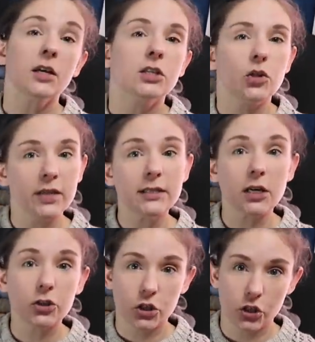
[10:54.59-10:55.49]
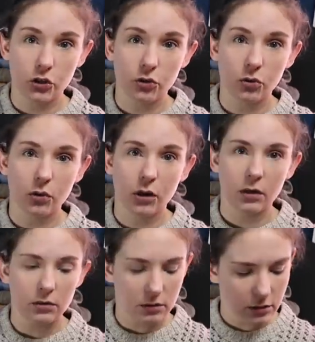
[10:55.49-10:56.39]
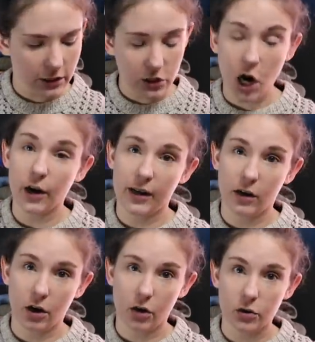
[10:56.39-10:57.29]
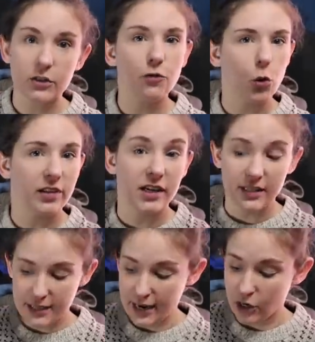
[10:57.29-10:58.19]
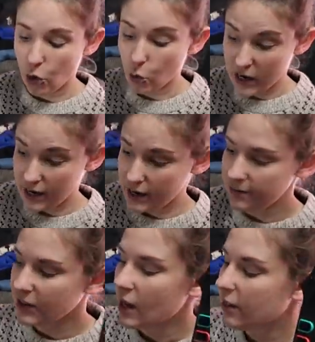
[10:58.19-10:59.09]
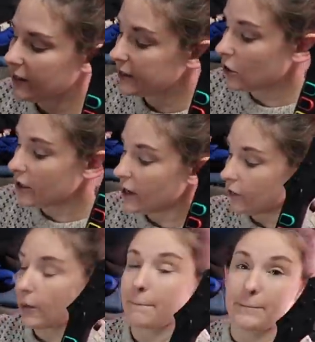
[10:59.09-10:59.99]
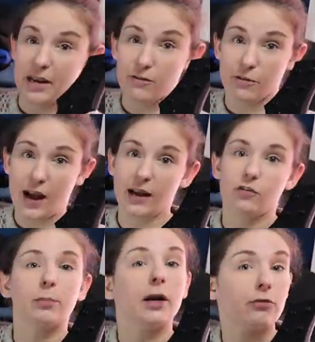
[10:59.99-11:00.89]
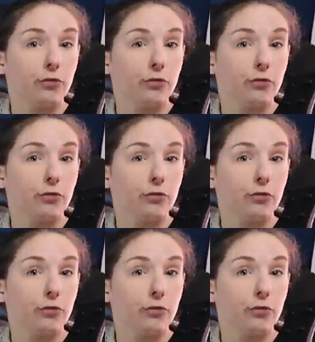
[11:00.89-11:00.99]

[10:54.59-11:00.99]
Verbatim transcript: So these are two Guitar Heroes for the Nintendo Wii. These are another bin find from our